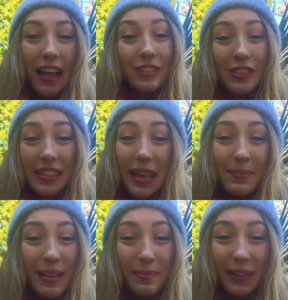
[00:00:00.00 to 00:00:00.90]
As you see,
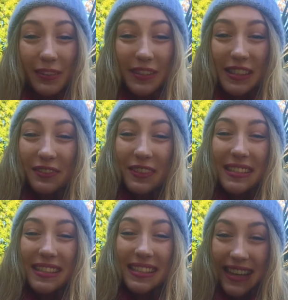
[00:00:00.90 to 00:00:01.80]
I'm in a bit of a
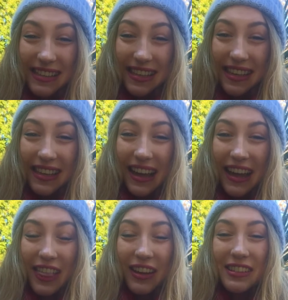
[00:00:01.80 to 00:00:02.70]
different setting.
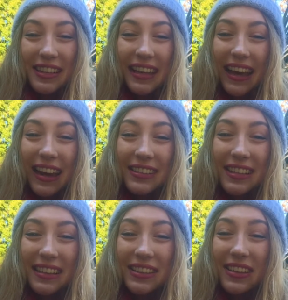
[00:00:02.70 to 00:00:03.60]
I thought to get out
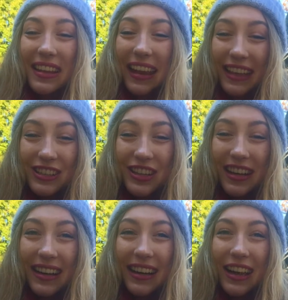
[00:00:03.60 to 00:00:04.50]
into the
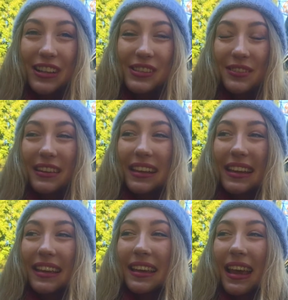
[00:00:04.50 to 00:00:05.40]
nature, to
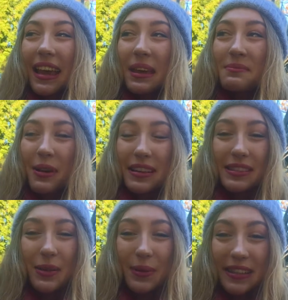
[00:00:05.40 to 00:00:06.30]
really embrace
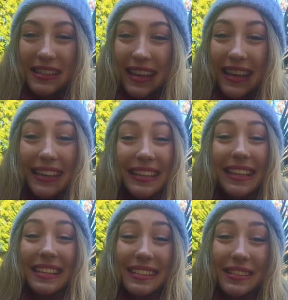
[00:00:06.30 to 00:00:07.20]
the winter. It
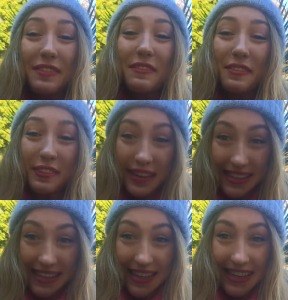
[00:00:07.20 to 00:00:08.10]
is
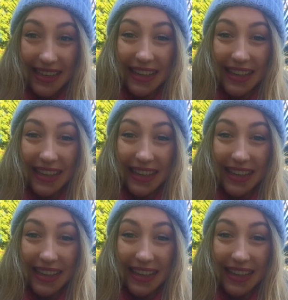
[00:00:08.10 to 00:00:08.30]
freezing.